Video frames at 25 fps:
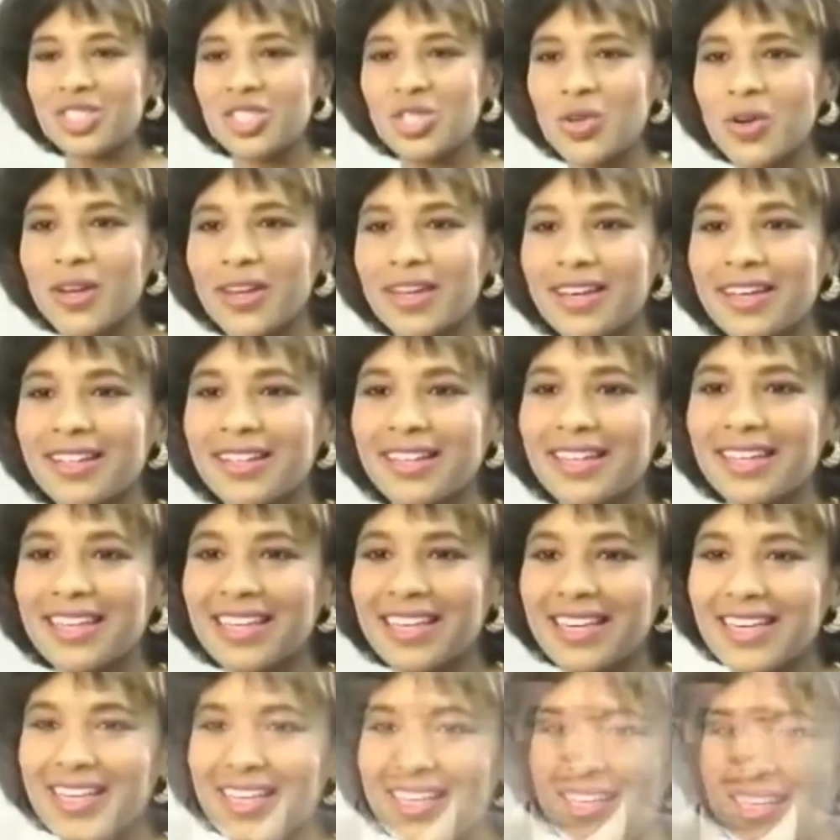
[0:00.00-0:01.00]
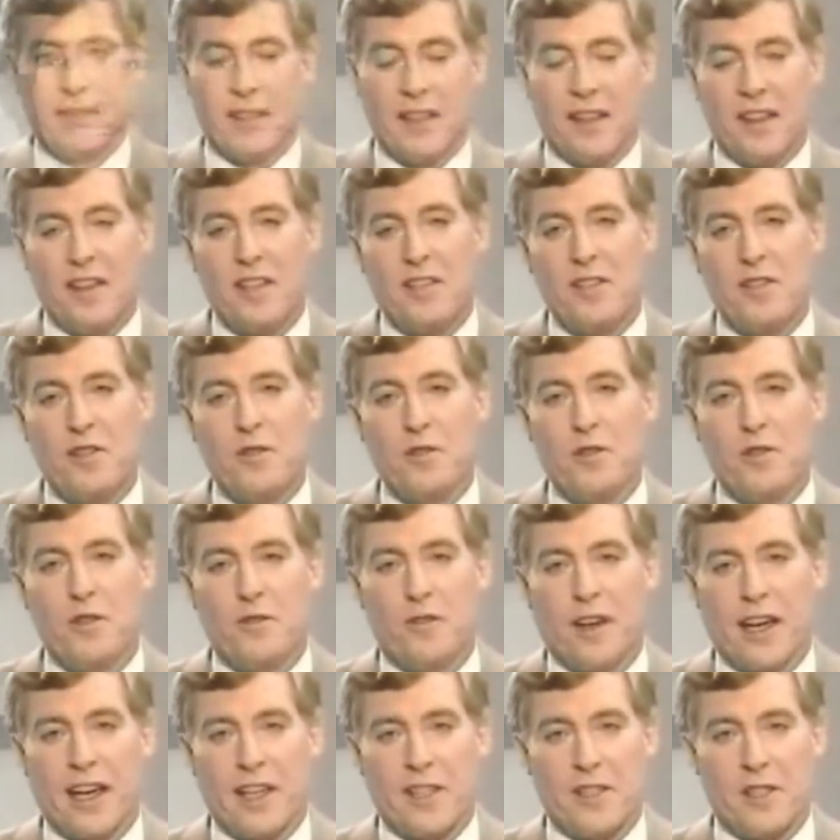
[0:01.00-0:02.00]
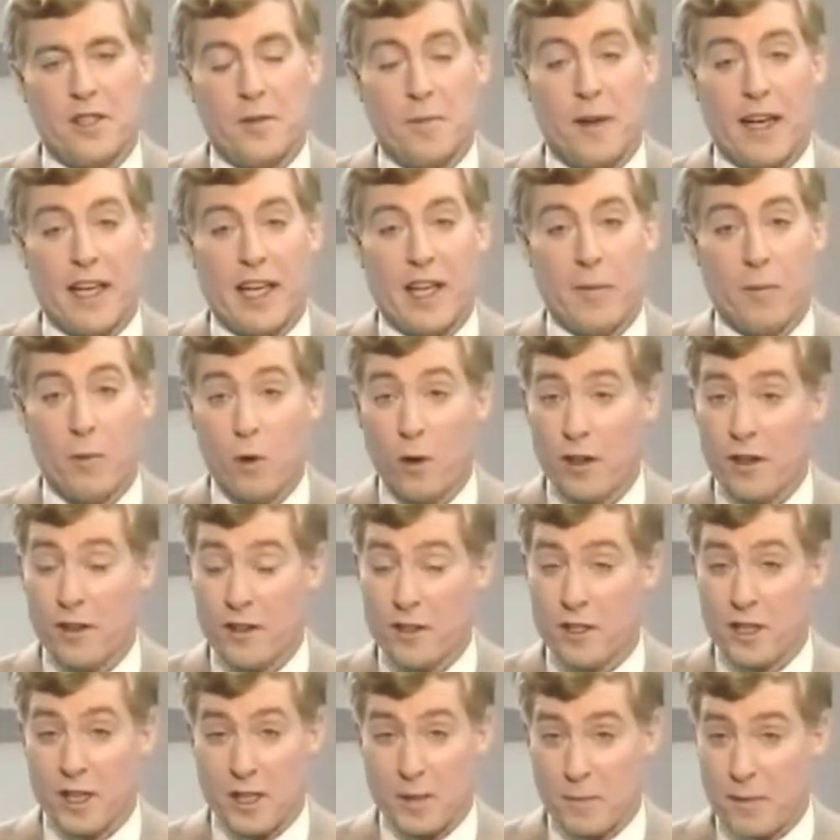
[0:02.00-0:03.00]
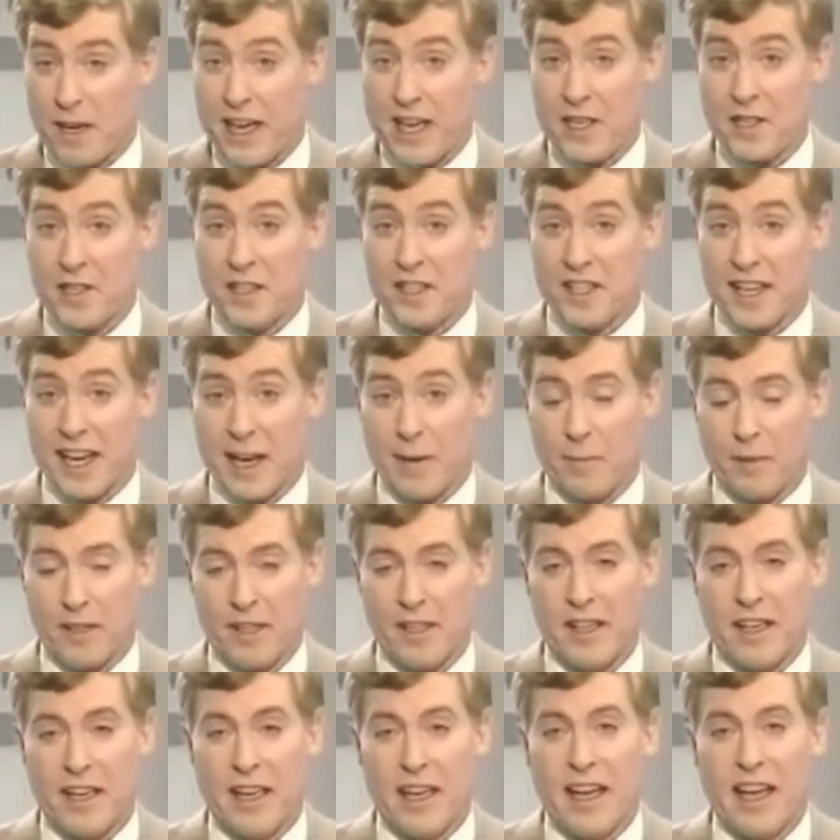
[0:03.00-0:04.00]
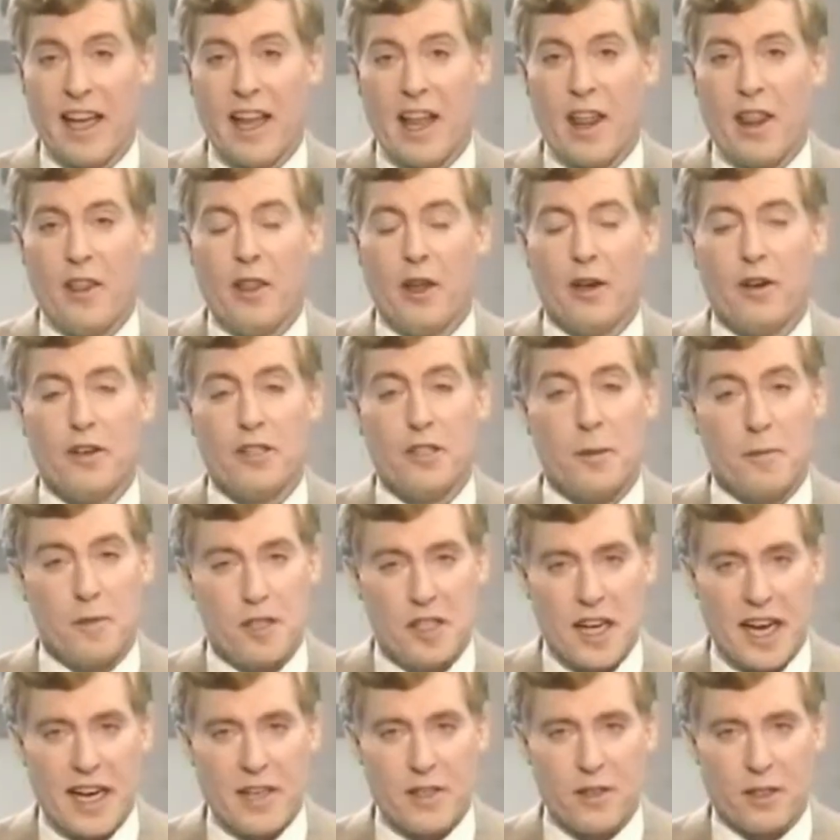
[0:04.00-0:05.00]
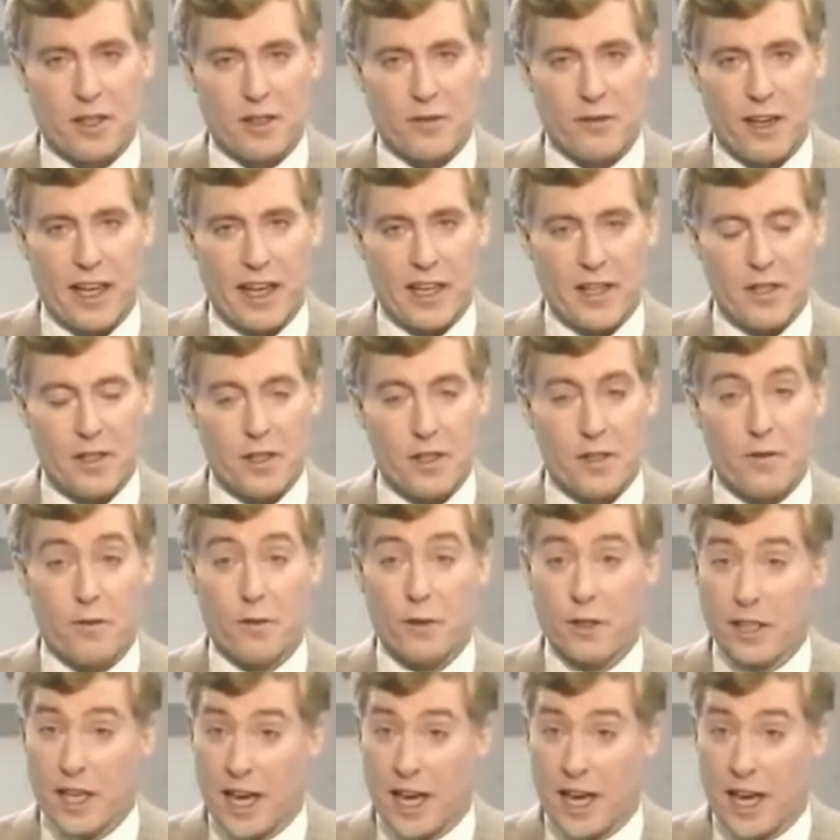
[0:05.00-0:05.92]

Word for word: enjoy it. This new device is making more than just patients happy. There are substantial advantages for